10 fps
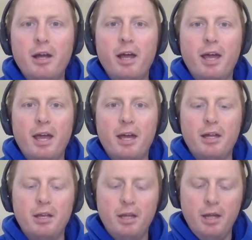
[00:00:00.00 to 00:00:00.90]

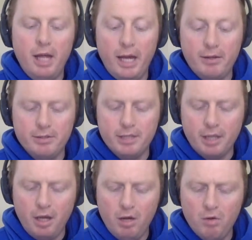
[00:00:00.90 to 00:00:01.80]
and I was
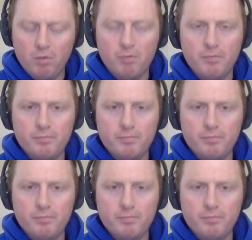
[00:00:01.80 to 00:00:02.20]
like, oh,